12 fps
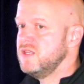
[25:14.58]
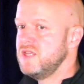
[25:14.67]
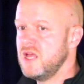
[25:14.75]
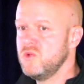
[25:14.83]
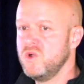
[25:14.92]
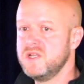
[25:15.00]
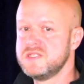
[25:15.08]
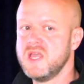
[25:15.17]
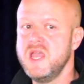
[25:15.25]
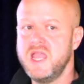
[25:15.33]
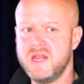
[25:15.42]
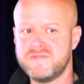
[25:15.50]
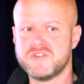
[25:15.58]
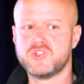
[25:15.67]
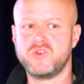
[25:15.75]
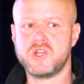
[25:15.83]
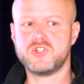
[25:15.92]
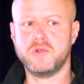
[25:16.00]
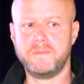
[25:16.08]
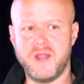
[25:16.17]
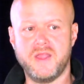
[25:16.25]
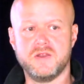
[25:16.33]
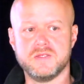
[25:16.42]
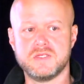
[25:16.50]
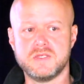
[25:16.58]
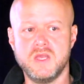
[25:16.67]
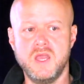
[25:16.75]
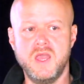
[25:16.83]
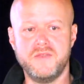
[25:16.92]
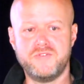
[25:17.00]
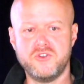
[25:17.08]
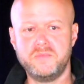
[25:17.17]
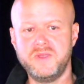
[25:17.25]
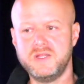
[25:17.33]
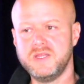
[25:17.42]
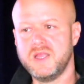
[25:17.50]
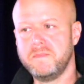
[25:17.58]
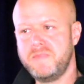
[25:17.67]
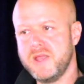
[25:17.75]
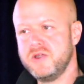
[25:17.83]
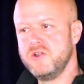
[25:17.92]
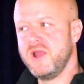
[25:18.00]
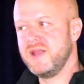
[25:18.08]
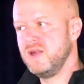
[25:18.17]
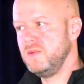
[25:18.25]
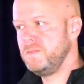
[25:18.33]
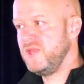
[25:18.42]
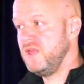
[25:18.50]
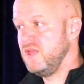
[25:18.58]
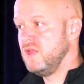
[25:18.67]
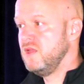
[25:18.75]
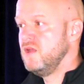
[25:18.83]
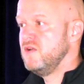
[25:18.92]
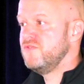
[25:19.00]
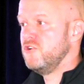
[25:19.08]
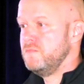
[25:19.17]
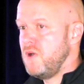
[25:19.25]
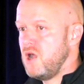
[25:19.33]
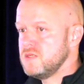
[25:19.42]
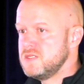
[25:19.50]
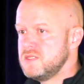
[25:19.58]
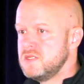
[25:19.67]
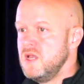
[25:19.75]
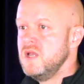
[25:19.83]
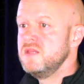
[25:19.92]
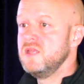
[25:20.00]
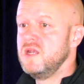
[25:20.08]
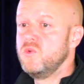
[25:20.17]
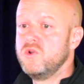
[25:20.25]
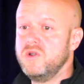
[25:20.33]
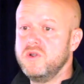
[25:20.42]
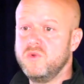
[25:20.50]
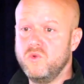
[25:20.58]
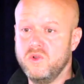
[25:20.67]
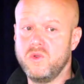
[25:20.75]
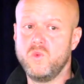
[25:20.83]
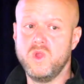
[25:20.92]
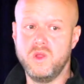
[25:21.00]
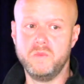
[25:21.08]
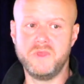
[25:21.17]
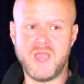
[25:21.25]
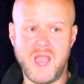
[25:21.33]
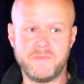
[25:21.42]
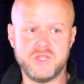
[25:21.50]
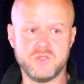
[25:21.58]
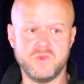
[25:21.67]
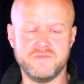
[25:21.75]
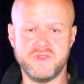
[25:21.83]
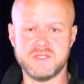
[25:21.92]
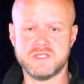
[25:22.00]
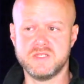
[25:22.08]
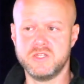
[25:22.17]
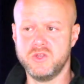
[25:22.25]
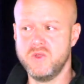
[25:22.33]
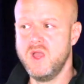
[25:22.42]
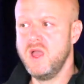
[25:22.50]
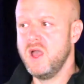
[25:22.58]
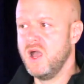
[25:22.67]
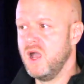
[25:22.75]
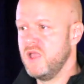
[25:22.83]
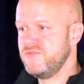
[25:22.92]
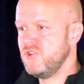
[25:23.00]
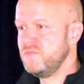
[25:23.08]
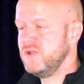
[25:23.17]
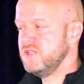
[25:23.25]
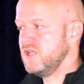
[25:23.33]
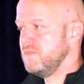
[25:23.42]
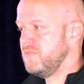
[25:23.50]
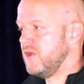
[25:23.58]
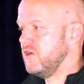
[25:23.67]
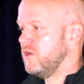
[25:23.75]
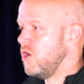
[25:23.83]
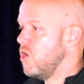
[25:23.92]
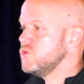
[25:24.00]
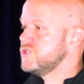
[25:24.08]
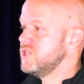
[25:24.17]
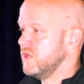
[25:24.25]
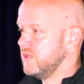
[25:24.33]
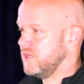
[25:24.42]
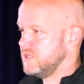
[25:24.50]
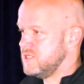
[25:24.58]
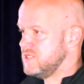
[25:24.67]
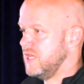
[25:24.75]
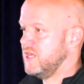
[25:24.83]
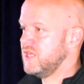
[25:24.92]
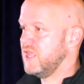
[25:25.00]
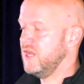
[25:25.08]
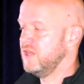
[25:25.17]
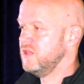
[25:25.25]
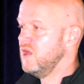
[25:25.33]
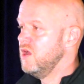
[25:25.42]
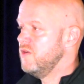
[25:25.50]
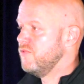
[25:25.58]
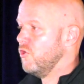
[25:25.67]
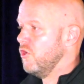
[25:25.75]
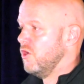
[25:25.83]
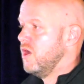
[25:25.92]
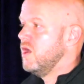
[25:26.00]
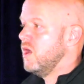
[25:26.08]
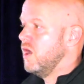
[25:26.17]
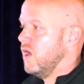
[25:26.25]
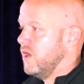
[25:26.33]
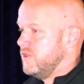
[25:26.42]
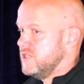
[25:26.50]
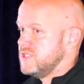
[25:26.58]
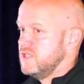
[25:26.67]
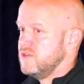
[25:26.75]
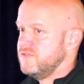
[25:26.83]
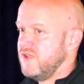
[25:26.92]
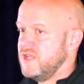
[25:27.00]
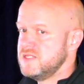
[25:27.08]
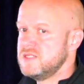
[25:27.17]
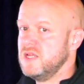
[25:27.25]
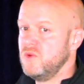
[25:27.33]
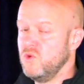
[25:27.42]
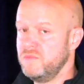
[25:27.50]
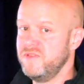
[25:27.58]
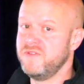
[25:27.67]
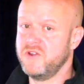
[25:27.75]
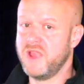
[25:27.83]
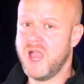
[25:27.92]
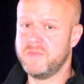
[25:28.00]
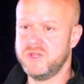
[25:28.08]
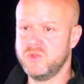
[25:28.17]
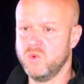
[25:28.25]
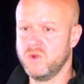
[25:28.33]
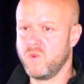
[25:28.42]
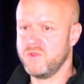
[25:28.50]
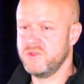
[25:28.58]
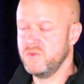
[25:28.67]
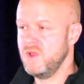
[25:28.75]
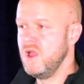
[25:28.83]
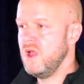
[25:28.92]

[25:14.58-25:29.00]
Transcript: And the other one is infrastructure players. If you're building a better NLP for bots, then we'll be happy to invest in you. If you're building a better hosting that is dedicated for this interface, then we'll be very happy to work with you.